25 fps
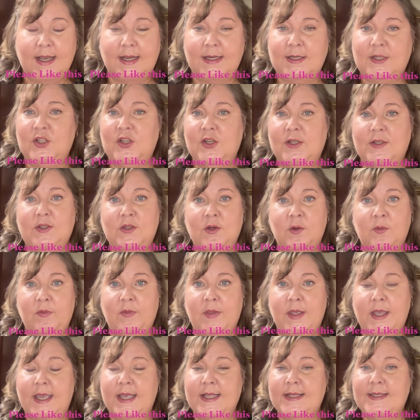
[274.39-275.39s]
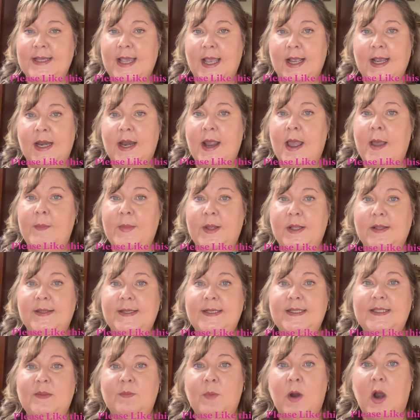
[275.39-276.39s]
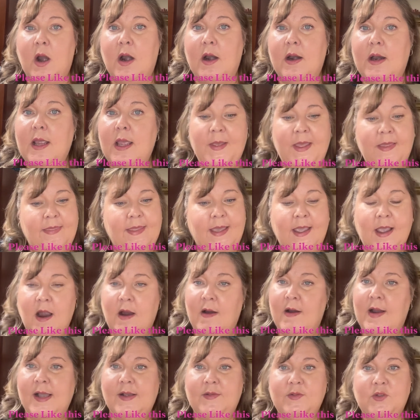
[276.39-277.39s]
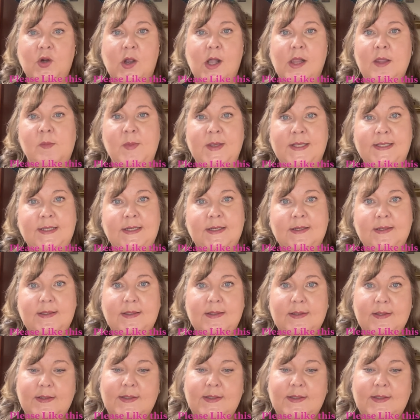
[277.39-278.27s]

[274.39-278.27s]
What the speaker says: I just don't think it's economically smart, and they are, after all, a business.